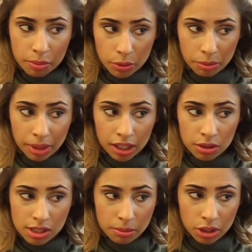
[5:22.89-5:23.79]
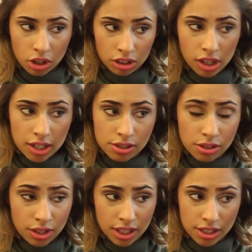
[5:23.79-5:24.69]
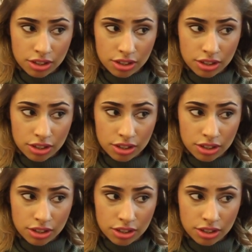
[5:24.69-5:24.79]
but when my hair was a little bit longer, I used to do it then